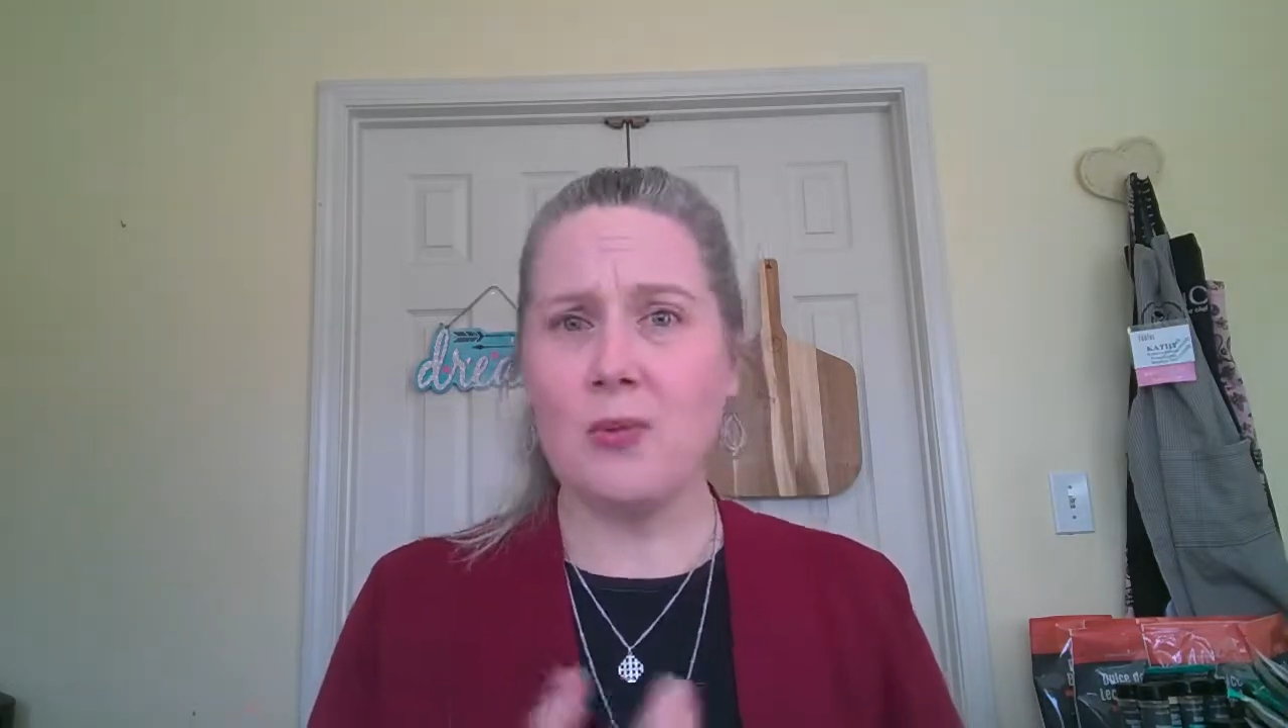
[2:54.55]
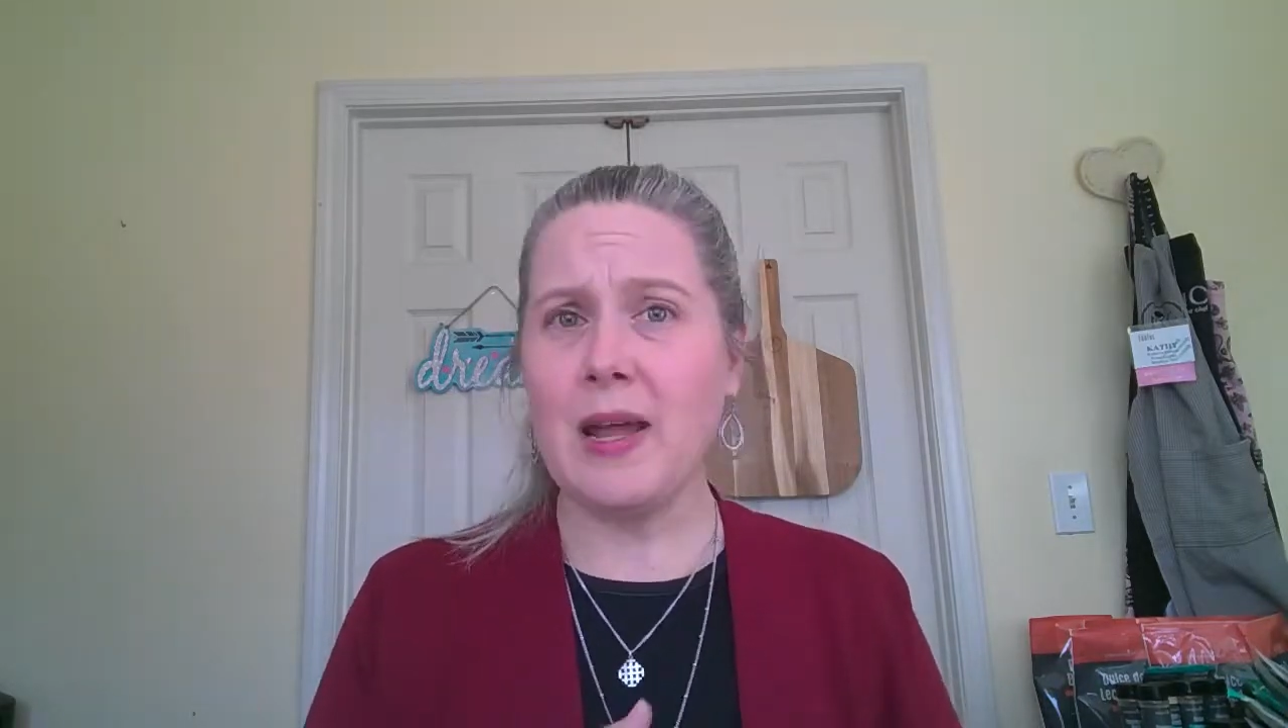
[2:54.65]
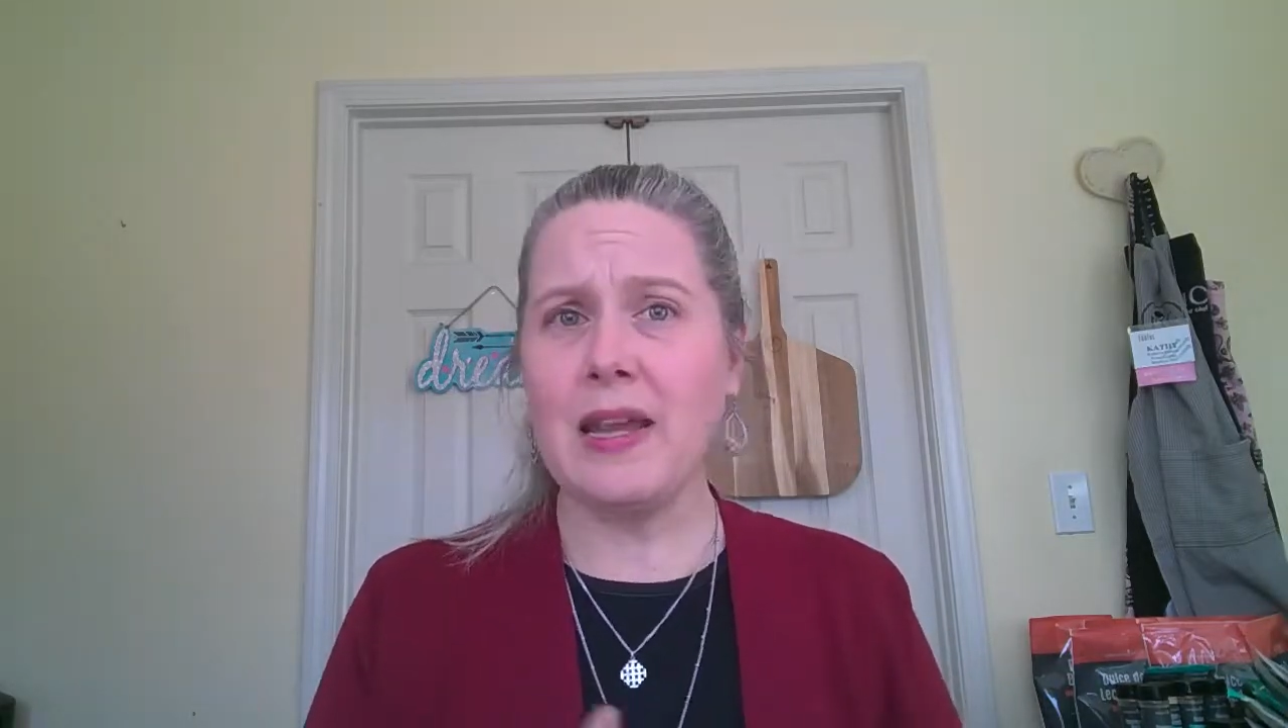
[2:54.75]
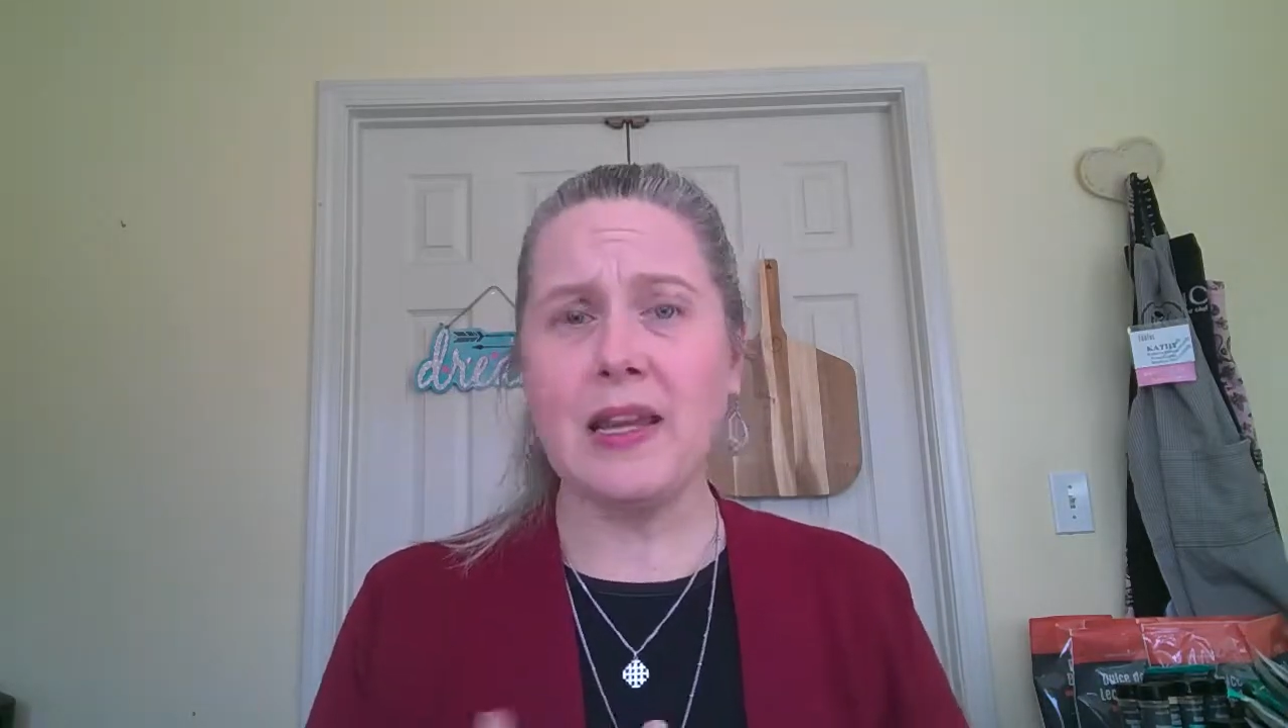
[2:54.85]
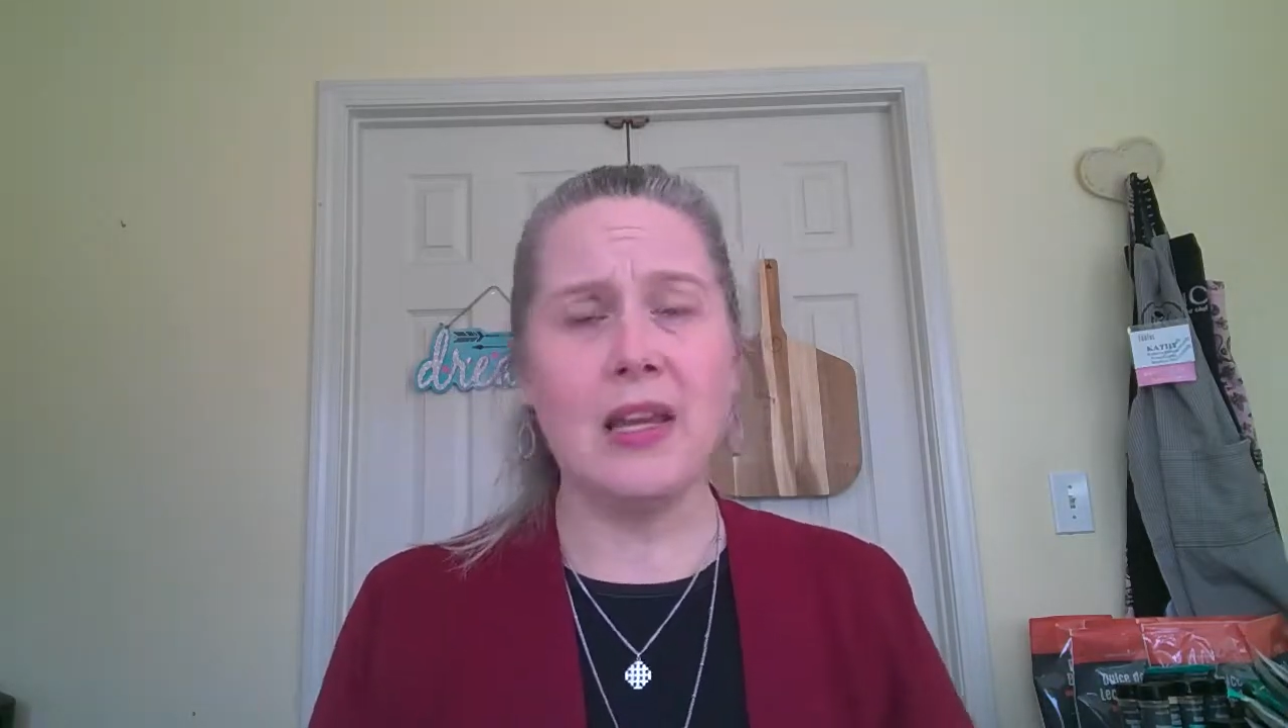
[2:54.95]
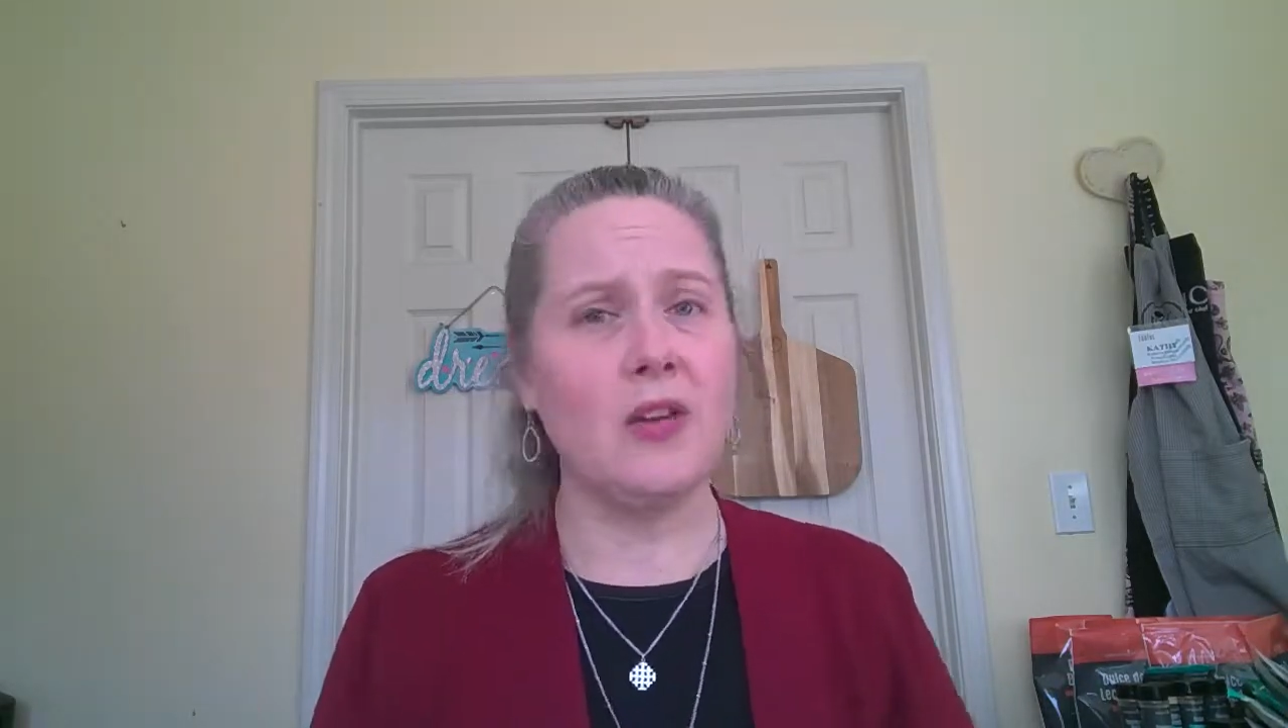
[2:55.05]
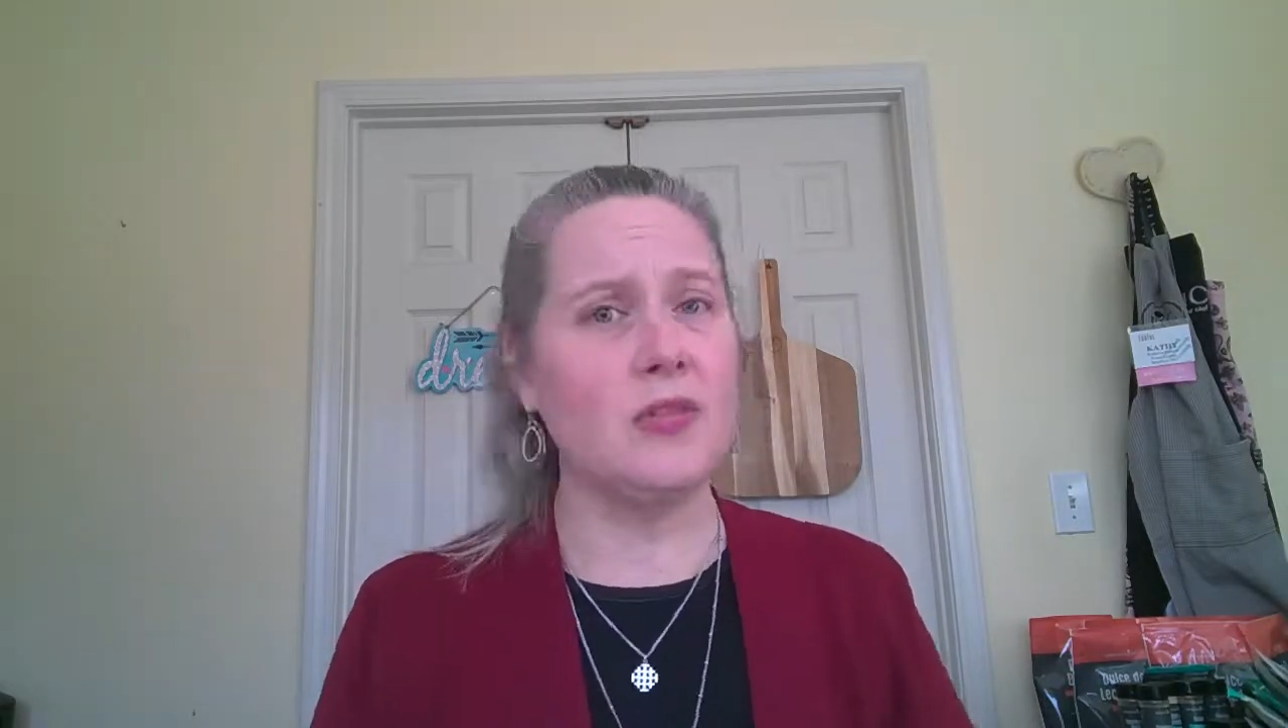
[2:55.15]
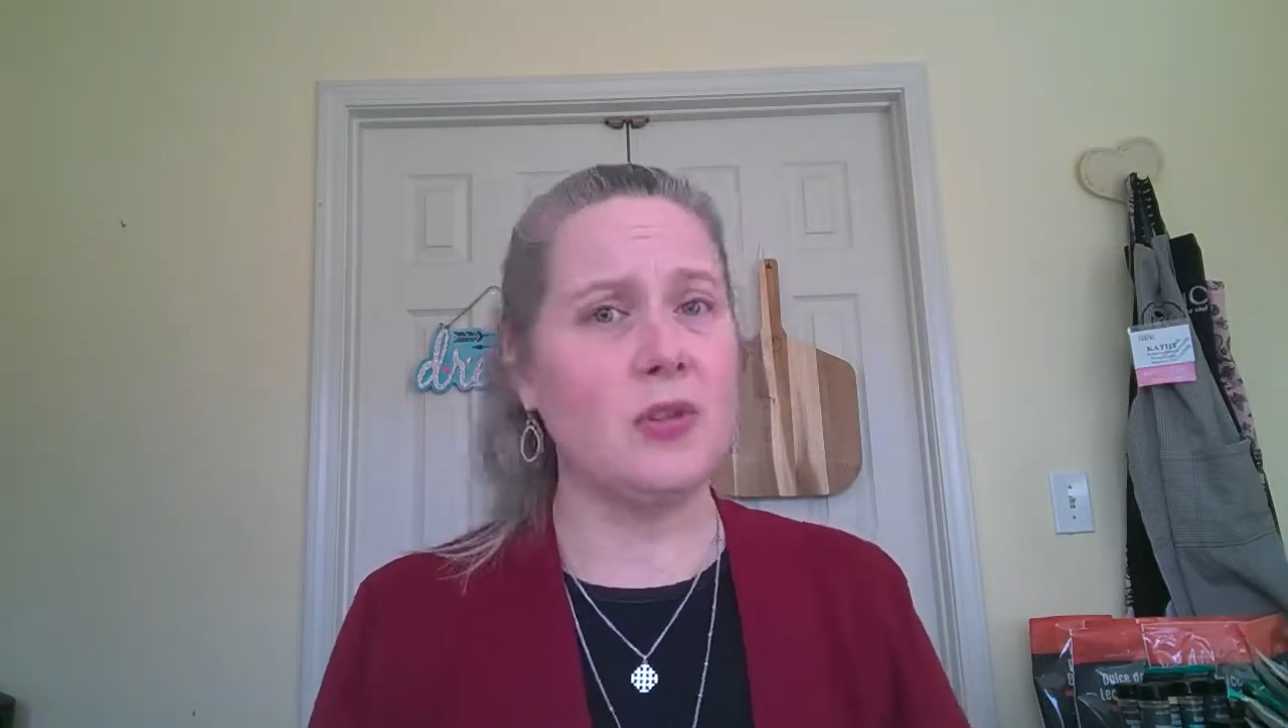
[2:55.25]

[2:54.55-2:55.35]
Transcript: wedding gifts